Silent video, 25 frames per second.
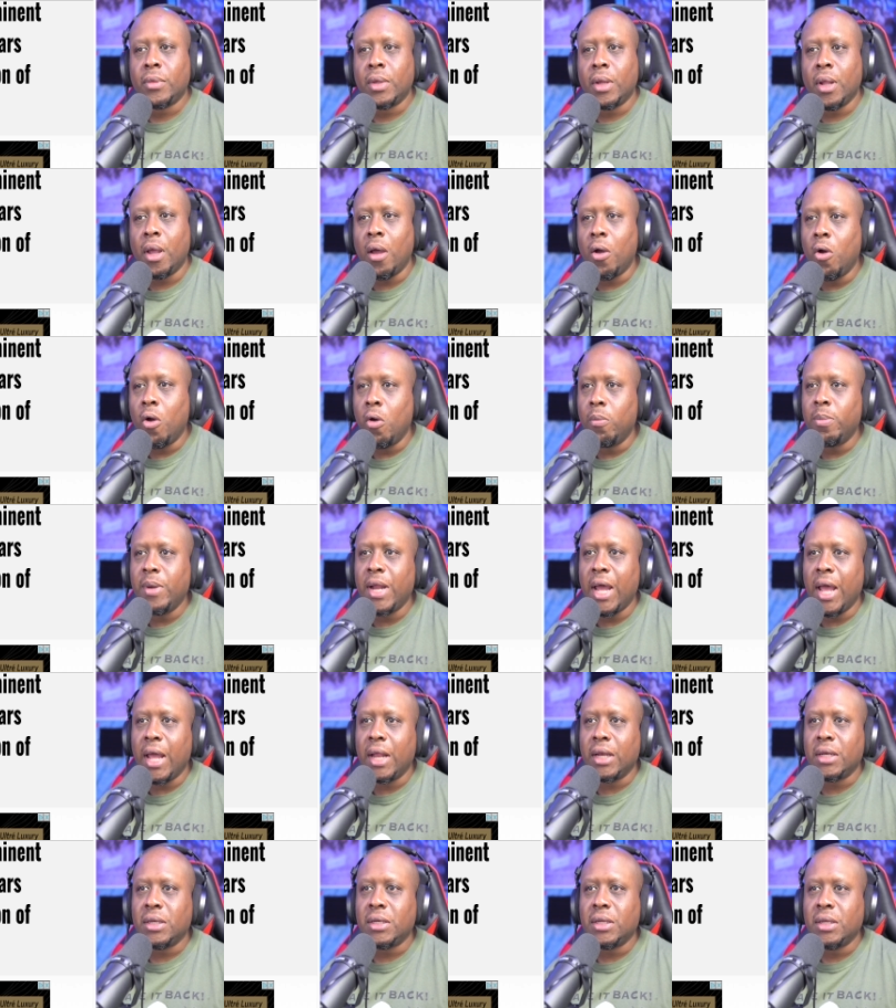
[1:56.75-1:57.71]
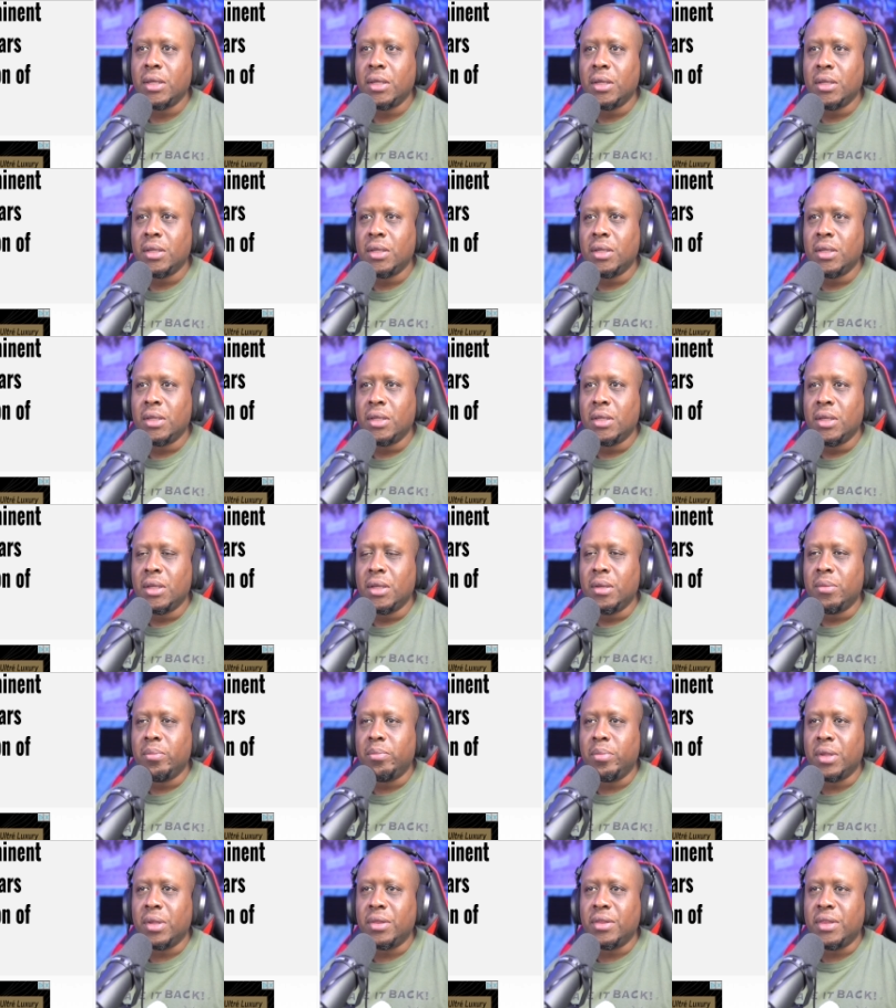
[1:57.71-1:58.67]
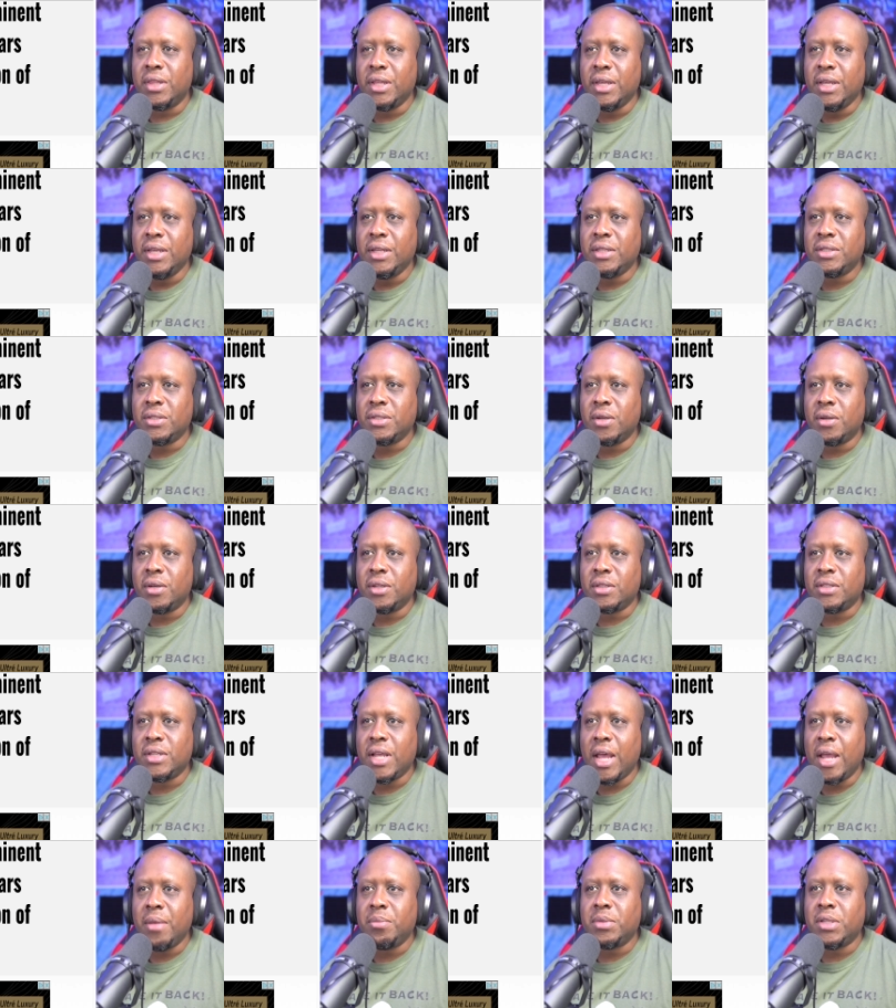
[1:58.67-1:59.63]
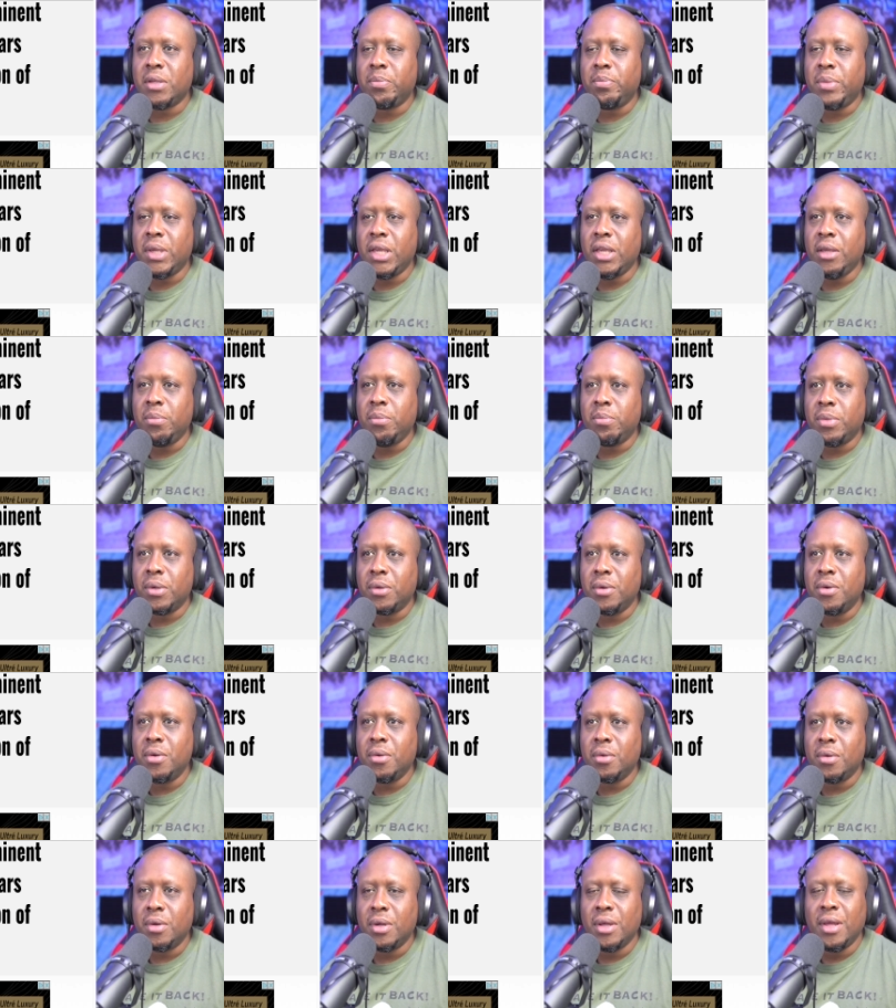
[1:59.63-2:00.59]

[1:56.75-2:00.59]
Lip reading: I hope not. But these are the types of people